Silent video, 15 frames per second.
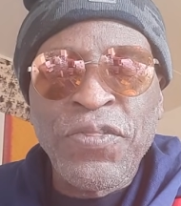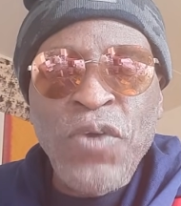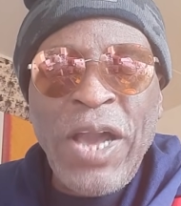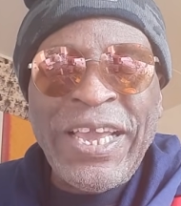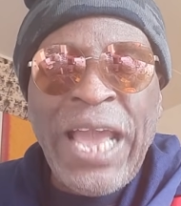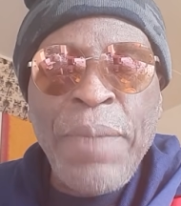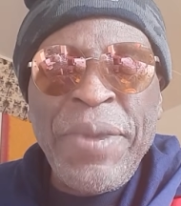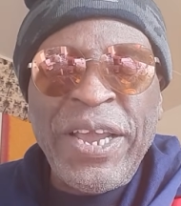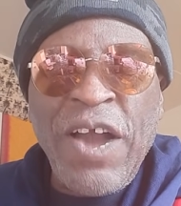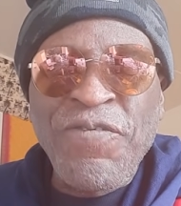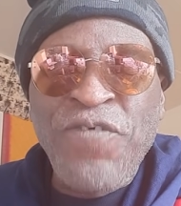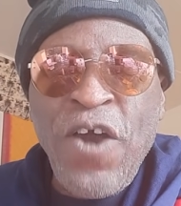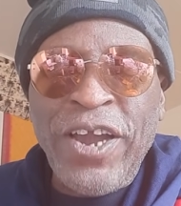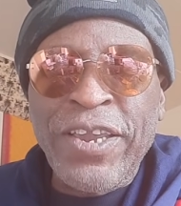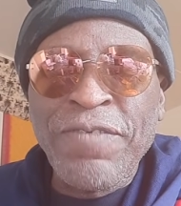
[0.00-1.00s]
So I can make a
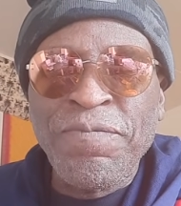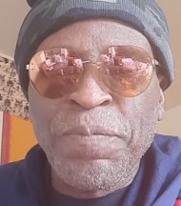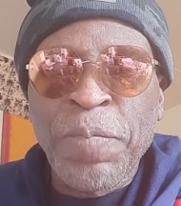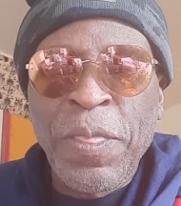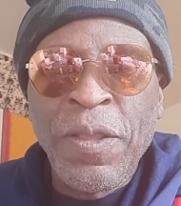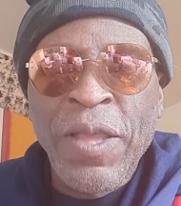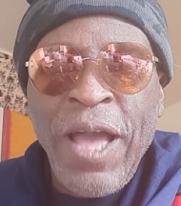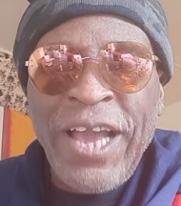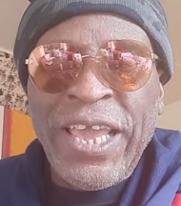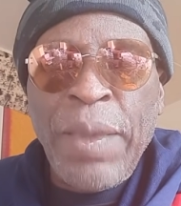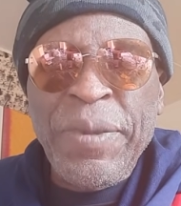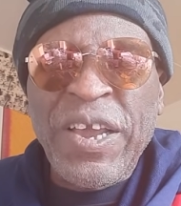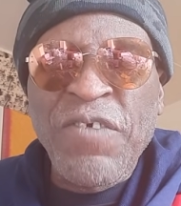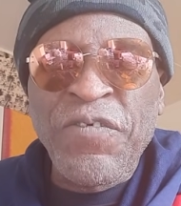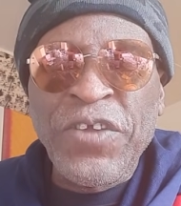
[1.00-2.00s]

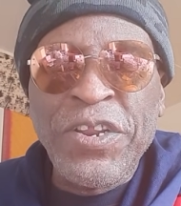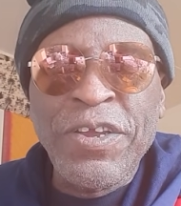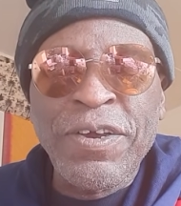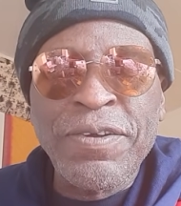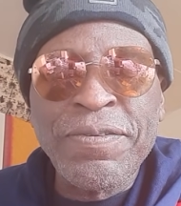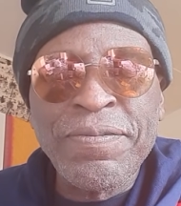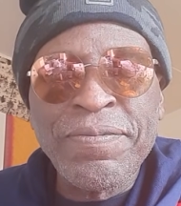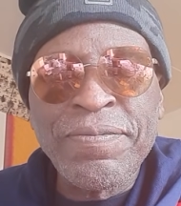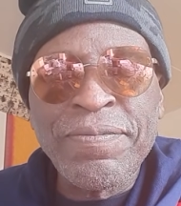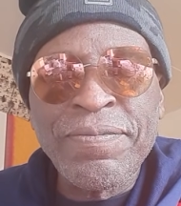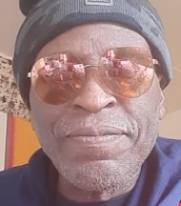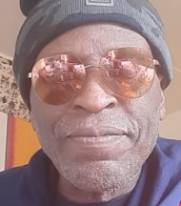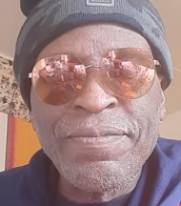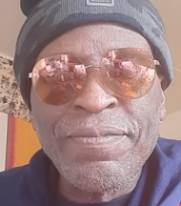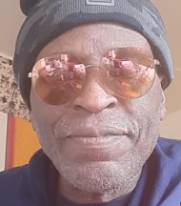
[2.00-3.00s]
video.
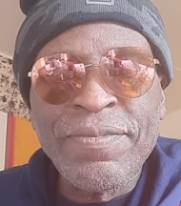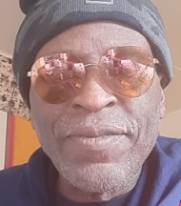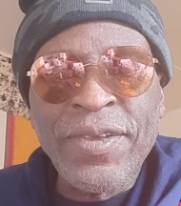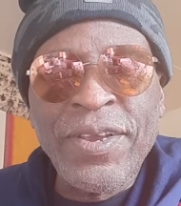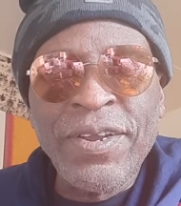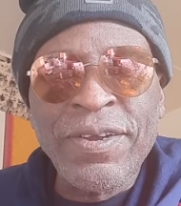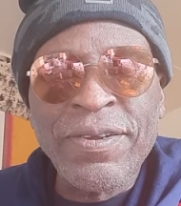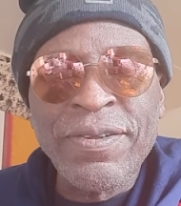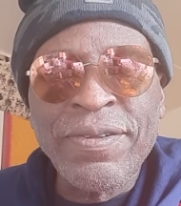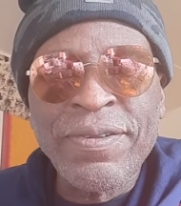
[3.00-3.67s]
Here.